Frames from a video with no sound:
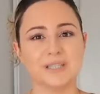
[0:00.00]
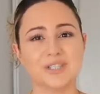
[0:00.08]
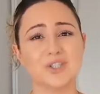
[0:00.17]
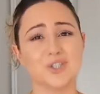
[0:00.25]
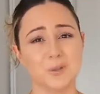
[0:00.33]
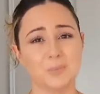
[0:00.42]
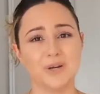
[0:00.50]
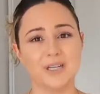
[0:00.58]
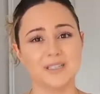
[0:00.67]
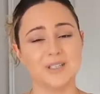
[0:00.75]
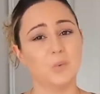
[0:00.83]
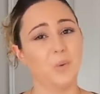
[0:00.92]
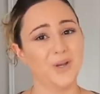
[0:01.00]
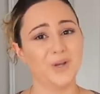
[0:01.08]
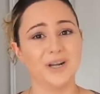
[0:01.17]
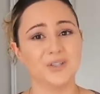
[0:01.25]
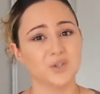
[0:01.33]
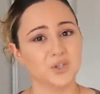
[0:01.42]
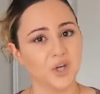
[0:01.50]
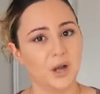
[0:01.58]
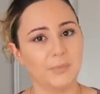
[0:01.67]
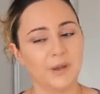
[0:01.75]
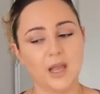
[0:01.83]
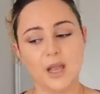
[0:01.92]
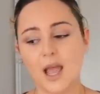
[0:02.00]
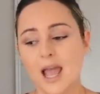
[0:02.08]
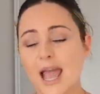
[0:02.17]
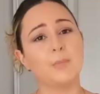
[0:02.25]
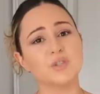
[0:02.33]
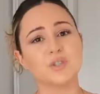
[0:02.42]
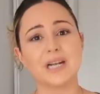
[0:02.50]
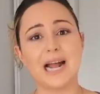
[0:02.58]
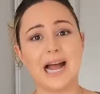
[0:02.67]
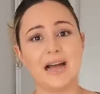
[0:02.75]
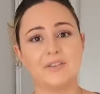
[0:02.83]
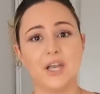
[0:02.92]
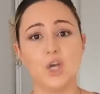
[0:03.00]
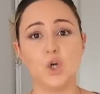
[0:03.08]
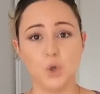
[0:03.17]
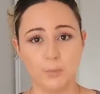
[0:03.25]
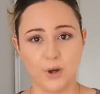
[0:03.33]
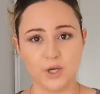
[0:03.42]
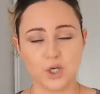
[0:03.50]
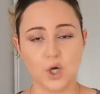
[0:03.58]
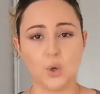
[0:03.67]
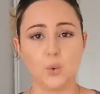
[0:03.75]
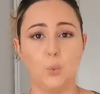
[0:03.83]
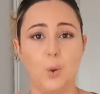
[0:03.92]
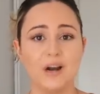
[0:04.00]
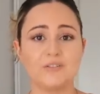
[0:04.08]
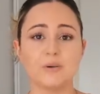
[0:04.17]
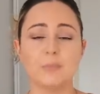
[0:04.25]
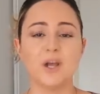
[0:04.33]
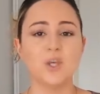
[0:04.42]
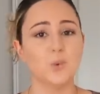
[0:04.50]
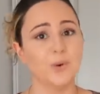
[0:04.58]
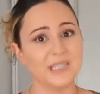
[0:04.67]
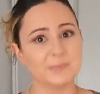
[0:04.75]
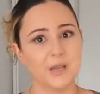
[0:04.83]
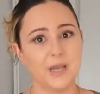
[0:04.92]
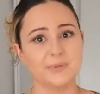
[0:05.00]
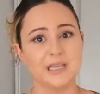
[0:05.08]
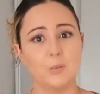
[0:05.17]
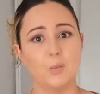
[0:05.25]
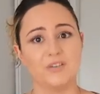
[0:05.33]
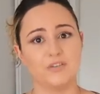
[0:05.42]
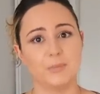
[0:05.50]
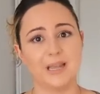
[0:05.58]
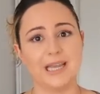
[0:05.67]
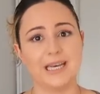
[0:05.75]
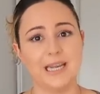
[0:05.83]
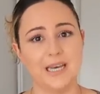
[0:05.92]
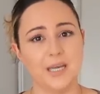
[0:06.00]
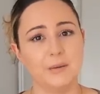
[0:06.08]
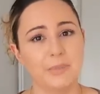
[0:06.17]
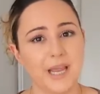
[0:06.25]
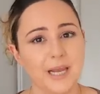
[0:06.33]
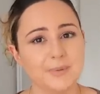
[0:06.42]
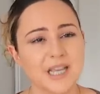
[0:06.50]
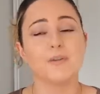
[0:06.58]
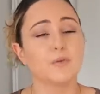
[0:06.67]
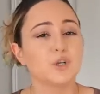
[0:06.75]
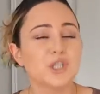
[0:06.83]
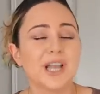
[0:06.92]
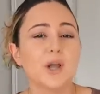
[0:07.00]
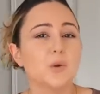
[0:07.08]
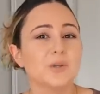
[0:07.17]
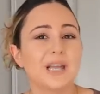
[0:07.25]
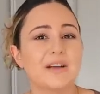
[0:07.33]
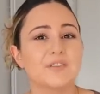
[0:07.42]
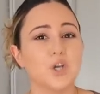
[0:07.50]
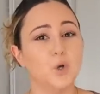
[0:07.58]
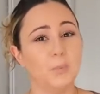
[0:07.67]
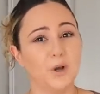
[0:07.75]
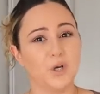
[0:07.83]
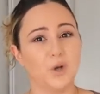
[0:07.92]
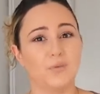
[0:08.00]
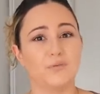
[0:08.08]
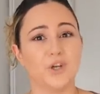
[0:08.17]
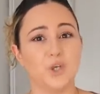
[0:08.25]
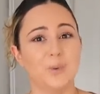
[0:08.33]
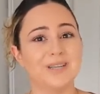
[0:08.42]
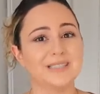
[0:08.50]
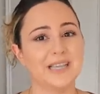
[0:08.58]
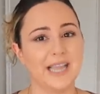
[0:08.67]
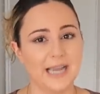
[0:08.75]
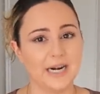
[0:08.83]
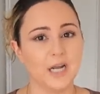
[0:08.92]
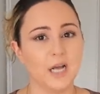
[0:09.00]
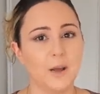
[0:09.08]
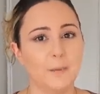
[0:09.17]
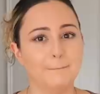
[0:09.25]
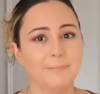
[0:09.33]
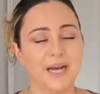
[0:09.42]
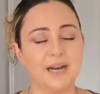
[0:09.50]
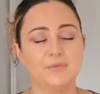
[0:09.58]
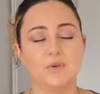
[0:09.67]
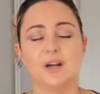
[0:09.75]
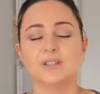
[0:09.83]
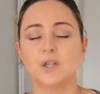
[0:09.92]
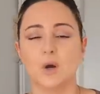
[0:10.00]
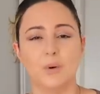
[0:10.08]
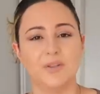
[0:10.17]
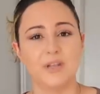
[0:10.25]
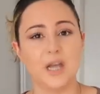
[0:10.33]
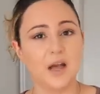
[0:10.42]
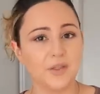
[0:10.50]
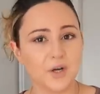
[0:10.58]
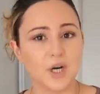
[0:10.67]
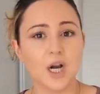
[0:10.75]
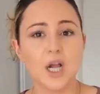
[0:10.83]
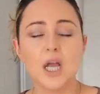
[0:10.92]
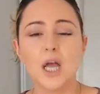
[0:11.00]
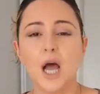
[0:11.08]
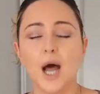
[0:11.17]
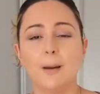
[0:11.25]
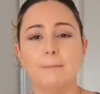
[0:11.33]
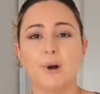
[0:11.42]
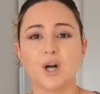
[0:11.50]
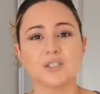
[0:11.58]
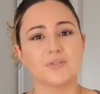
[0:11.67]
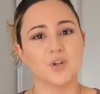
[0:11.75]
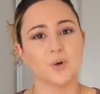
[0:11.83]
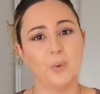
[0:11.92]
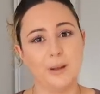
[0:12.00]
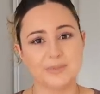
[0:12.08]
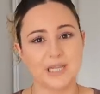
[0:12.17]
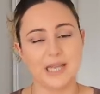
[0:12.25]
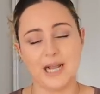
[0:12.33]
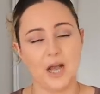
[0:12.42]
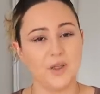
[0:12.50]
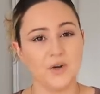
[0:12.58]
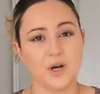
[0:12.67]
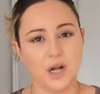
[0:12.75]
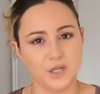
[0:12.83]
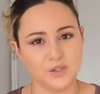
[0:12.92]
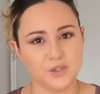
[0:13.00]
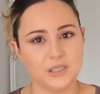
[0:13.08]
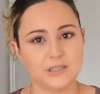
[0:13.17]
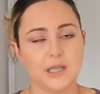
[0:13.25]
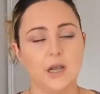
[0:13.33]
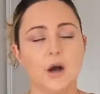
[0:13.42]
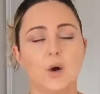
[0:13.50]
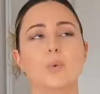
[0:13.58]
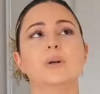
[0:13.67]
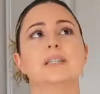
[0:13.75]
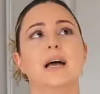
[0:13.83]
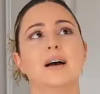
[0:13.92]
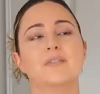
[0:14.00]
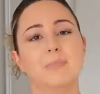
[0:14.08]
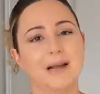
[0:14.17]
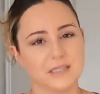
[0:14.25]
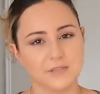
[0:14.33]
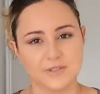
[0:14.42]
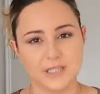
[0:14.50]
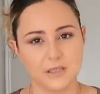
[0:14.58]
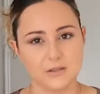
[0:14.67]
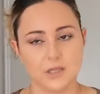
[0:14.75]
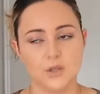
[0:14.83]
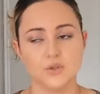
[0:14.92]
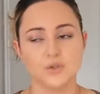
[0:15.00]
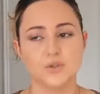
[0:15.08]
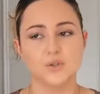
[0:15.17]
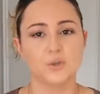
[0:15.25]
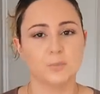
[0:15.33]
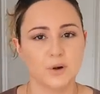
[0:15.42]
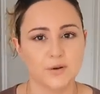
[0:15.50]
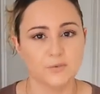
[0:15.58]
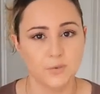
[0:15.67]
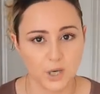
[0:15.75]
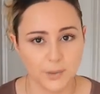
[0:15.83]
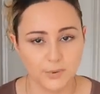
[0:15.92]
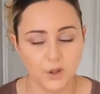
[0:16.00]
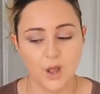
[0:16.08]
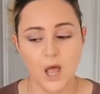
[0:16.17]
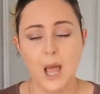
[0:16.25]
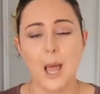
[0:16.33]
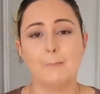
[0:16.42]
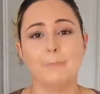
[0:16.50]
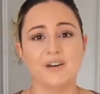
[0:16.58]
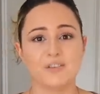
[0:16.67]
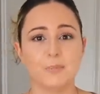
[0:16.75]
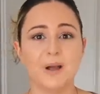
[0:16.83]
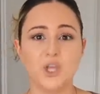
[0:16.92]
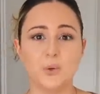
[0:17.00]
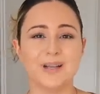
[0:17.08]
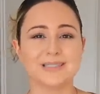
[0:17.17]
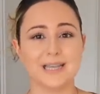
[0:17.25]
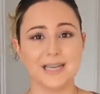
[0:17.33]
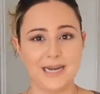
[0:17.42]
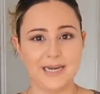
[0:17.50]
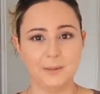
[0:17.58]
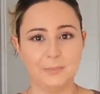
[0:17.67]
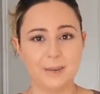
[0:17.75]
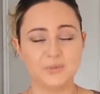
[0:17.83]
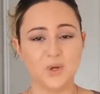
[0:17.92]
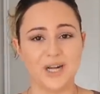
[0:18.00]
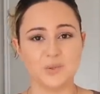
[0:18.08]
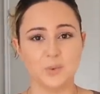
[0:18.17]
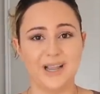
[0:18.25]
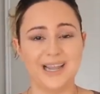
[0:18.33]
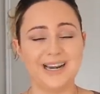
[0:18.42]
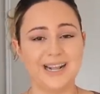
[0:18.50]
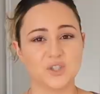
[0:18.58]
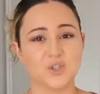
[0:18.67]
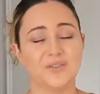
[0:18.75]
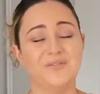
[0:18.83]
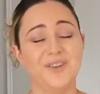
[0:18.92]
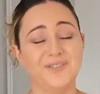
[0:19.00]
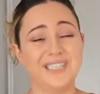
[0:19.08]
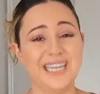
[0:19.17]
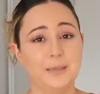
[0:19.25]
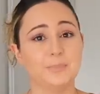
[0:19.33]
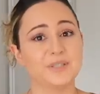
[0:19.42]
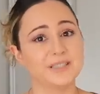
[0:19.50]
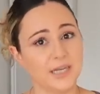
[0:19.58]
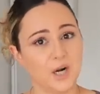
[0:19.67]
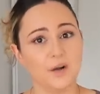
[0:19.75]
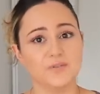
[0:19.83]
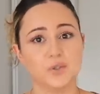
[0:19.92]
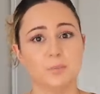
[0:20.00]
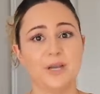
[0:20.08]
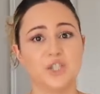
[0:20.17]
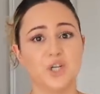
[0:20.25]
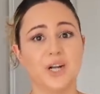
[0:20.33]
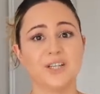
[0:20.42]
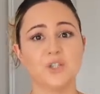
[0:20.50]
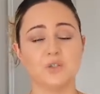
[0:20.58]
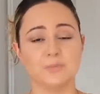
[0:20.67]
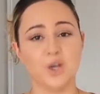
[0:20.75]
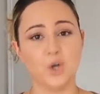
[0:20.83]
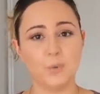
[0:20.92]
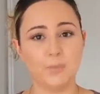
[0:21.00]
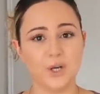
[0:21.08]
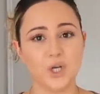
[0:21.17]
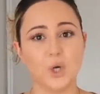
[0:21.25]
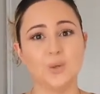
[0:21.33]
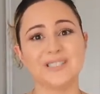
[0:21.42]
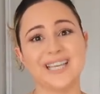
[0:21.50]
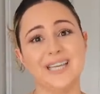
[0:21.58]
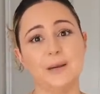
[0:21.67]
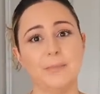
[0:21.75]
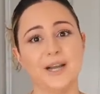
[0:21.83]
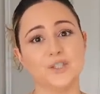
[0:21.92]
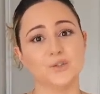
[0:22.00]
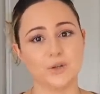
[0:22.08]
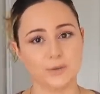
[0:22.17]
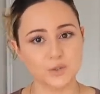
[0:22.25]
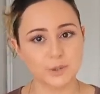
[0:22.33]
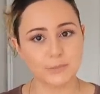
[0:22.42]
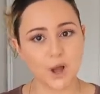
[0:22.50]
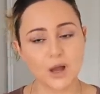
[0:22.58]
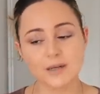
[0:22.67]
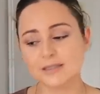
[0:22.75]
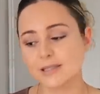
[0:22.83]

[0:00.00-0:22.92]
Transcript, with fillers: makes it super easy while you guys are shopping. I'm also going to have a coupon code, one for my US babes and one for my Canadian babes. Unfortunately, I only have a coupon code for US and Canada, but if you guys go on the other um, parts of their website, like other countries, they always have massive sales and they're super affordable. But for my US and Canadian babes, you guys will get an extra 15% off. So make sure you guys use my coupon codes in my description box.